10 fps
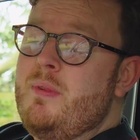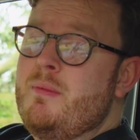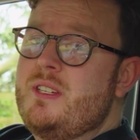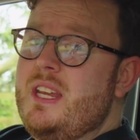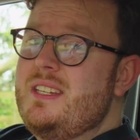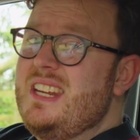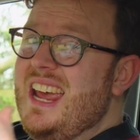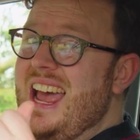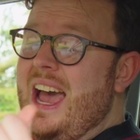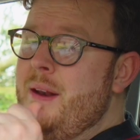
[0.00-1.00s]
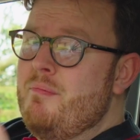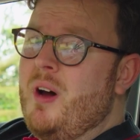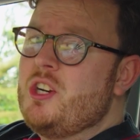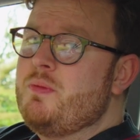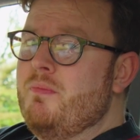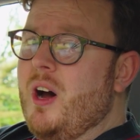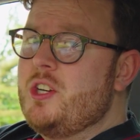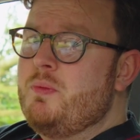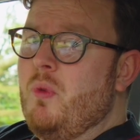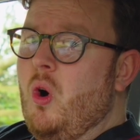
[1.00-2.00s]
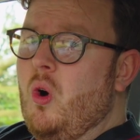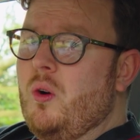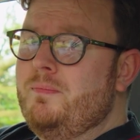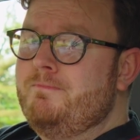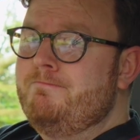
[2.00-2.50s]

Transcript: beam assist, and much, much more.